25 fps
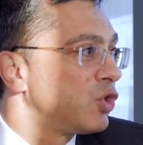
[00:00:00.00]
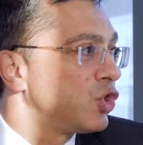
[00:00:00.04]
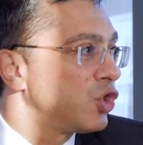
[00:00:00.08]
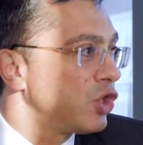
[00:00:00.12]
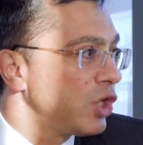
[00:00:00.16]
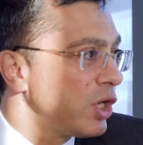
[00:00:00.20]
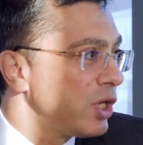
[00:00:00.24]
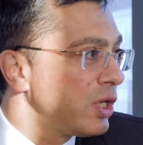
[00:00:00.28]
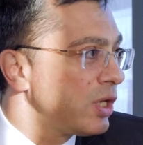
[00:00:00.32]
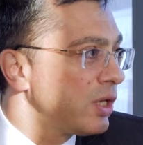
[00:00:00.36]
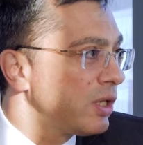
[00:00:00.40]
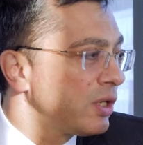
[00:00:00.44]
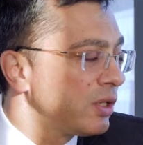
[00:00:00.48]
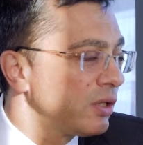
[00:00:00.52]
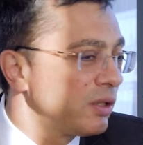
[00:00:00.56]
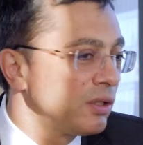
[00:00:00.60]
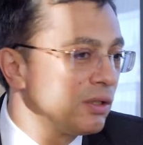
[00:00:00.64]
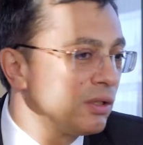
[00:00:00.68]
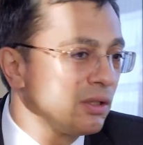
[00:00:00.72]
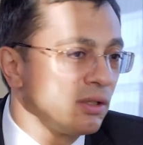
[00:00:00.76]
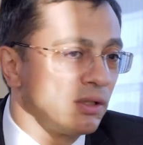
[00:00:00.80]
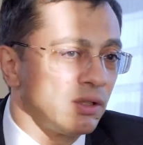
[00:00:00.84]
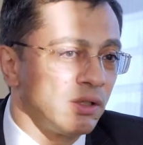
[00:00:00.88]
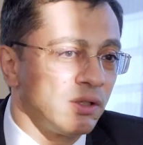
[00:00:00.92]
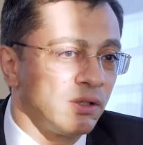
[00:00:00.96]
into
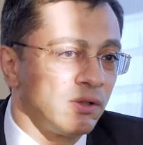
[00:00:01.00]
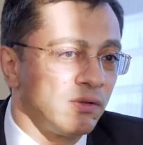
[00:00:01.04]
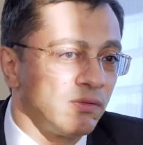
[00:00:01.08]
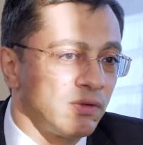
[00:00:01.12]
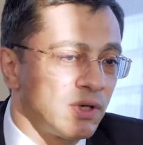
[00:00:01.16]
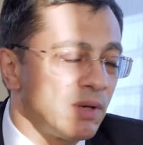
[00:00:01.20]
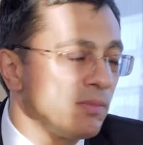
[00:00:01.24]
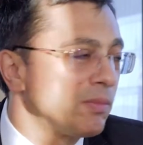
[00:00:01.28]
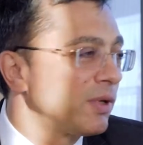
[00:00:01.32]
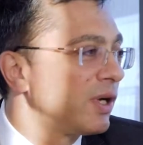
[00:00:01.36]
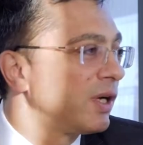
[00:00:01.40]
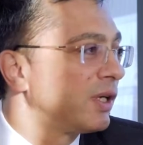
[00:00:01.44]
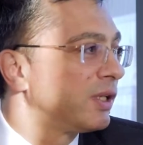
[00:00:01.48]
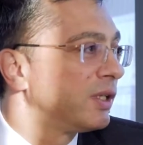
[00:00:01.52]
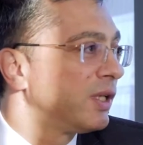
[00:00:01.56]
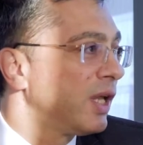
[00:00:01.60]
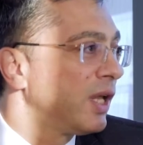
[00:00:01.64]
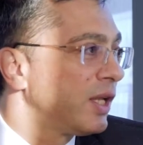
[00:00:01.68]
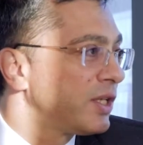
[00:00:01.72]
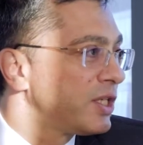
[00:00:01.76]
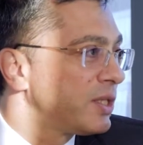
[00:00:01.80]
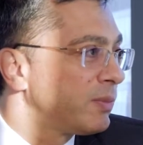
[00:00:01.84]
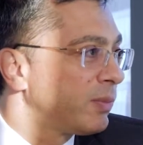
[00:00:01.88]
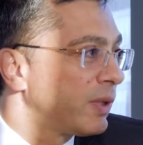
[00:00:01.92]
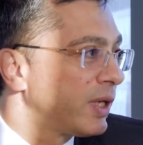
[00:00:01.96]
development of our
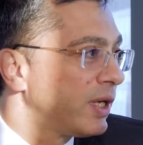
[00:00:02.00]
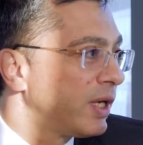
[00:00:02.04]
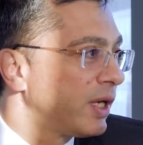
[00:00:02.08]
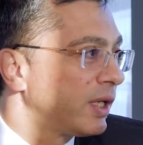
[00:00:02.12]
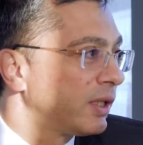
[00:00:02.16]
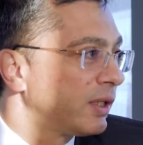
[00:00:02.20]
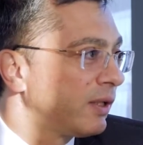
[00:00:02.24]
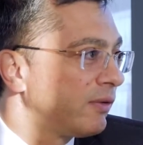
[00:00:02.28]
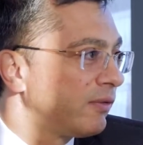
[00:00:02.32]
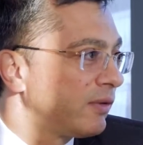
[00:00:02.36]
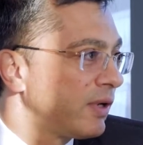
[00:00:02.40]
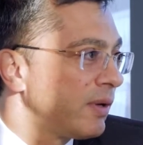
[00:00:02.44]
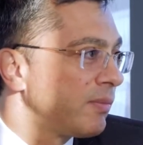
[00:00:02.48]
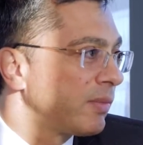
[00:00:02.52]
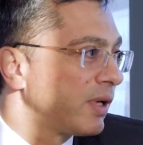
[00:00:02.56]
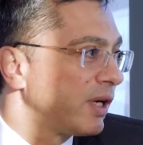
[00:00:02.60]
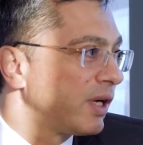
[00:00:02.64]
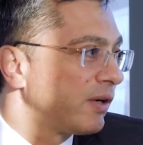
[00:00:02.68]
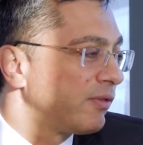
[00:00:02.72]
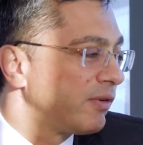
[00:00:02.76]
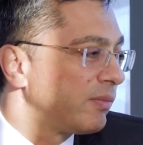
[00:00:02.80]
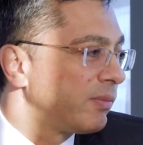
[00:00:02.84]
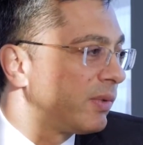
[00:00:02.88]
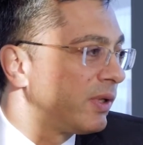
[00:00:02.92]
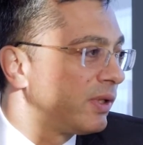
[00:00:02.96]
economy
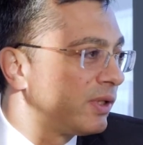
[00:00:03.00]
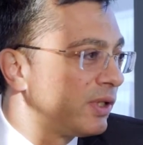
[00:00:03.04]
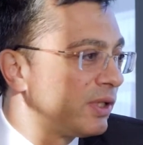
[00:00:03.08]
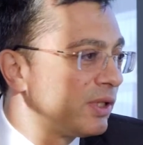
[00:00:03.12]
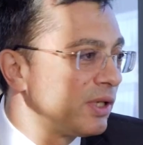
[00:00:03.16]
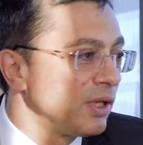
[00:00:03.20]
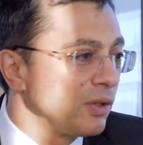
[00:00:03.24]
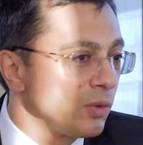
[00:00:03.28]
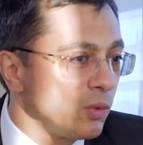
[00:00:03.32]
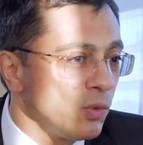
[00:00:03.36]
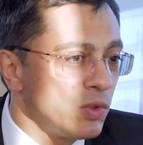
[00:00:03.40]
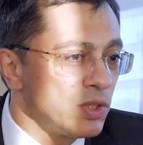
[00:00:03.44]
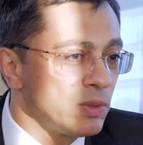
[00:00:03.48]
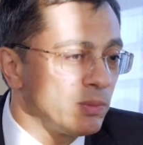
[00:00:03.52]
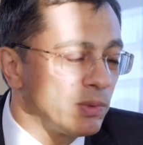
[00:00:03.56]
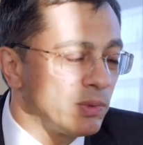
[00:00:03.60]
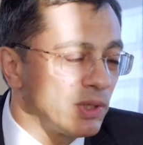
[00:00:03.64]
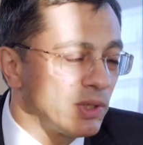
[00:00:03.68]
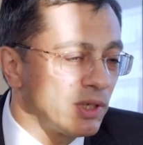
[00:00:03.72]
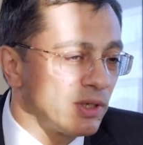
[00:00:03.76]
by, for instance,